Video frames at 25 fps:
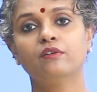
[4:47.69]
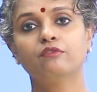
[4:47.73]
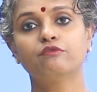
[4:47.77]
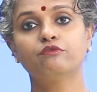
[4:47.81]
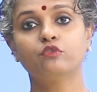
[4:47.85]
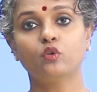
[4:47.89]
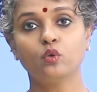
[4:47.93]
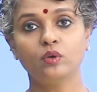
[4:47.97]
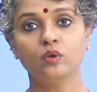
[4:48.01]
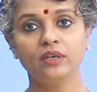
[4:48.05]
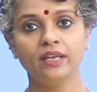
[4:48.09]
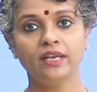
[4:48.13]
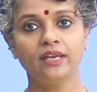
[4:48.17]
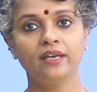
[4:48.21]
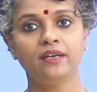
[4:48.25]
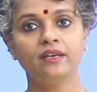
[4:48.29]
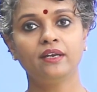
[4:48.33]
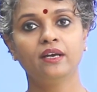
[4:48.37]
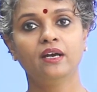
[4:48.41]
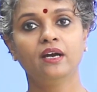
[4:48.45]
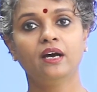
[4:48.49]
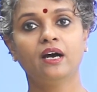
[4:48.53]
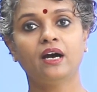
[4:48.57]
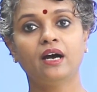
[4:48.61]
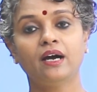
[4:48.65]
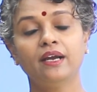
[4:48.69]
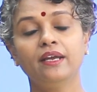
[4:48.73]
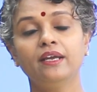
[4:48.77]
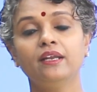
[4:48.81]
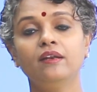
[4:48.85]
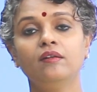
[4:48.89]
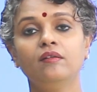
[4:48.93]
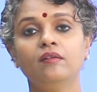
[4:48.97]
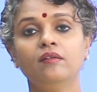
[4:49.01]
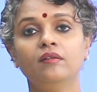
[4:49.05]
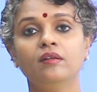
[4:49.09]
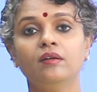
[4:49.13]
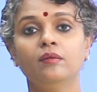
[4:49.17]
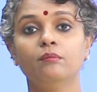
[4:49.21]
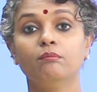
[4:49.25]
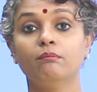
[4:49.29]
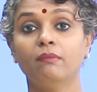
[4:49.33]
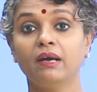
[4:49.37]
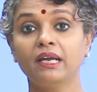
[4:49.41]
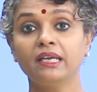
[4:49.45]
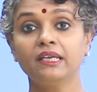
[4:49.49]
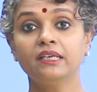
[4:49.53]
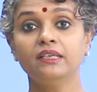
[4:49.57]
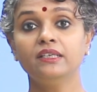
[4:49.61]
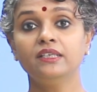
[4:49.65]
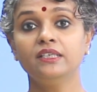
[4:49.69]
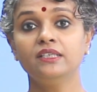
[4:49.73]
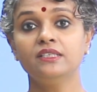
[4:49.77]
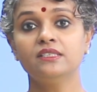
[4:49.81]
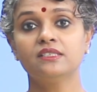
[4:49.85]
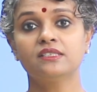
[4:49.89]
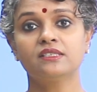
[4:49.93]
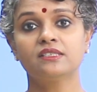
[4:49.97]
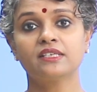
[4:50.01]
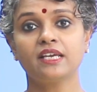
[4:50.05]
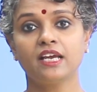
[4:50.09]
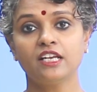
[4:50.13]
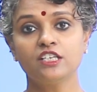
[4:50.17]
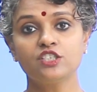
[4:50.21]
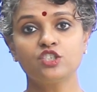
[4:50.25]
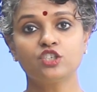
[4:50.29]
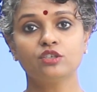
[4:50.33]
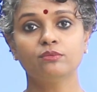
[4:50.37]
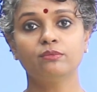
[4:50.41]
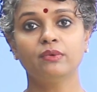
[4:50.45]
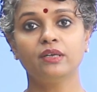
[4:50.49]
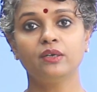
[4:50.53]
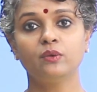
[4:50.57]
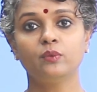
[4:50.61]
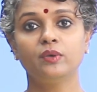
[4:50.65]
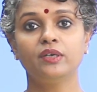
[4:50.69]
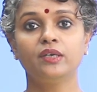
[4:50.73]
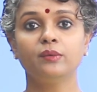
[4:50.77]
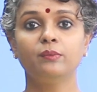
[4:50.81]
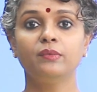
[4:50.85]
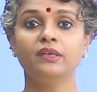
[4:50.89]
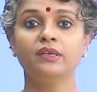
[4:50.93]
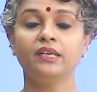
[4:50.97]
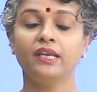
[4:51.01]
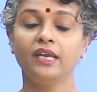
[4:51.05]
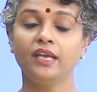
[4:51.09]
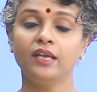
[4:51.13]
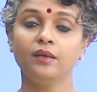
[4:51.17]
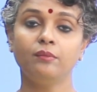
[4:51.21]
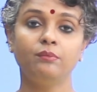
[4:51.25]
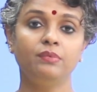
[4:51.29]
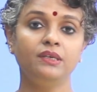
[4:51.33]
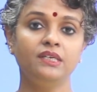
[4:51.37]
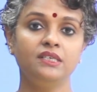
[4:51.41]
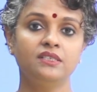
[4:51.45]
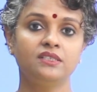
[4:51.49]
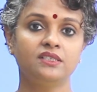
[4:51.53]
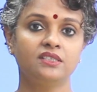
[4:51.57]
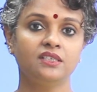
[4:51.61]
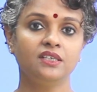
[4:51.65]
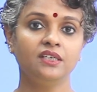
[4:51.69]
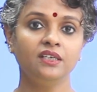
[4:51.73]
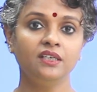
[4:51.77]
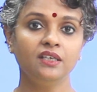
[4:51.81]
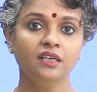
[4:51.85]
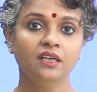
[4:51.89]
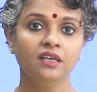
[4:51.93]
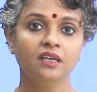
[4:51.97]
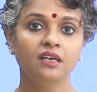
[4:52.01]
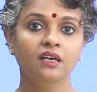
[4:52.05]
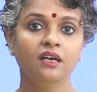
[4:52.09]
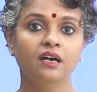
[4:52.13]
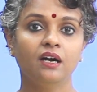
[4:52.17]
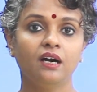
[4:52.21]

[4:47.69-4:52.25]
folate, iron, manganese, calcium and vitamin A, B, C.